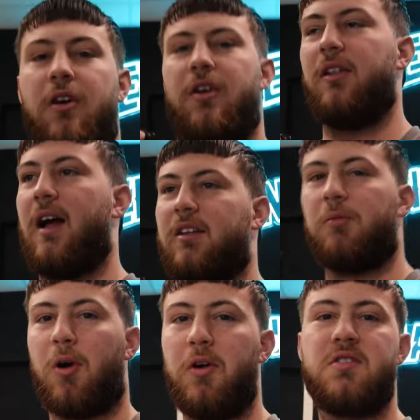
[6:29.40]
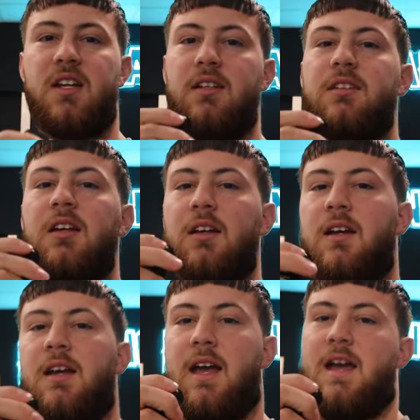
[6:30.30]
Don't, like the protein
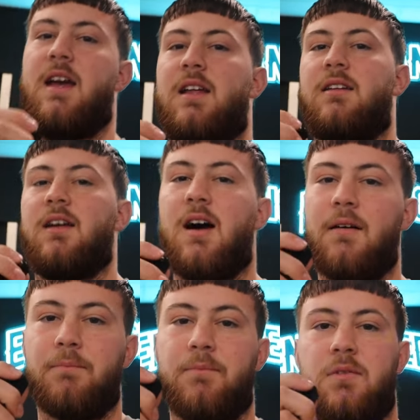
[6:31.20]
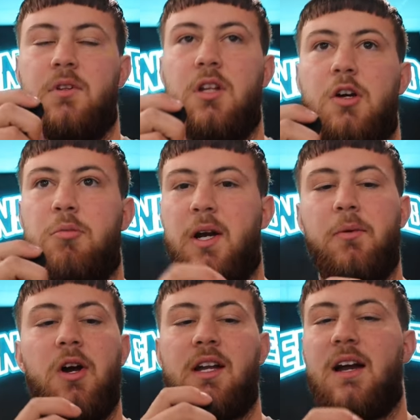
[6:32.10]
and the
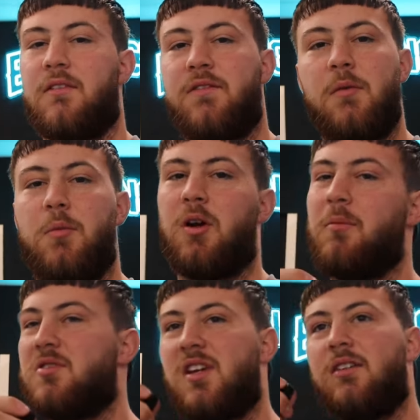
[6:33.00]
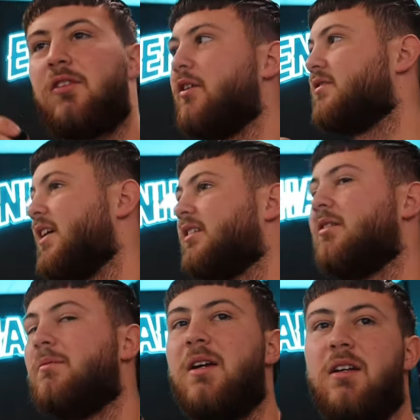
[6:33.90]
pre-workout and the fat burn. I'm not saying don't take
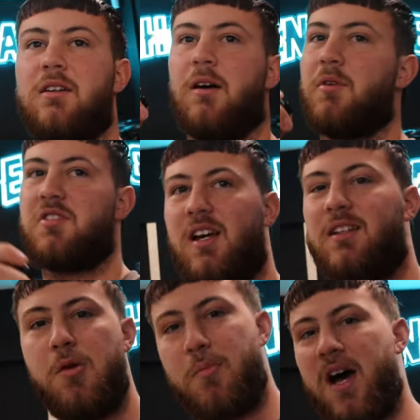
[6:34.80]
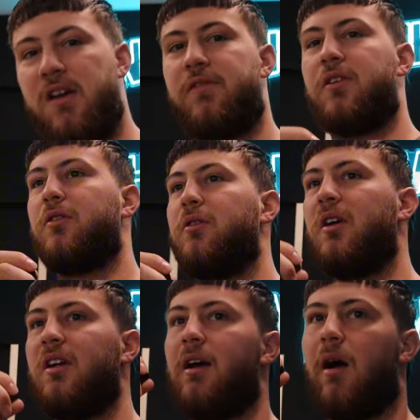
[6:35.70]
them. I'm not saying they're bad for you.
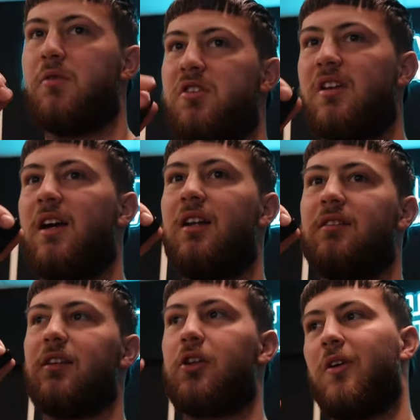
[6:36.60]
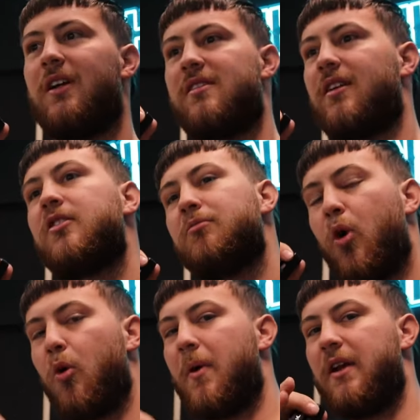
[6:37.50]
I'm just saying that the creatine is
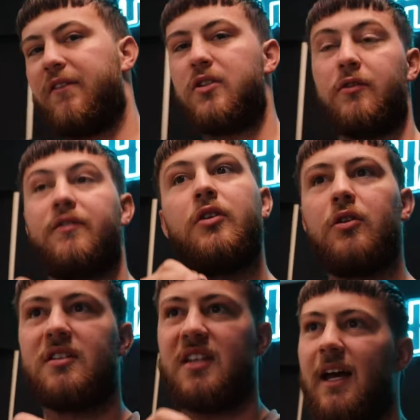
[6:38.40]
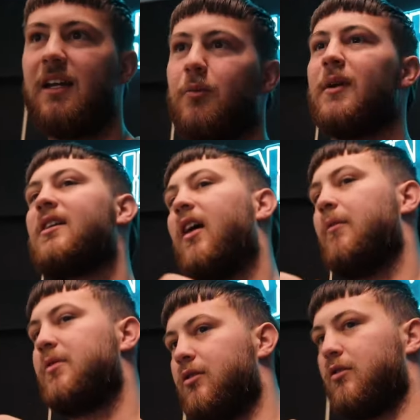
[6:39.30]
more beneficial for you to take when it
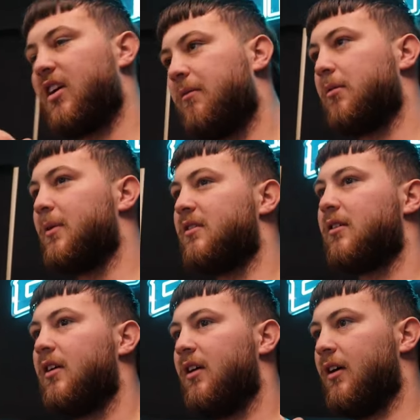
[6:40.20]
comes to supplements.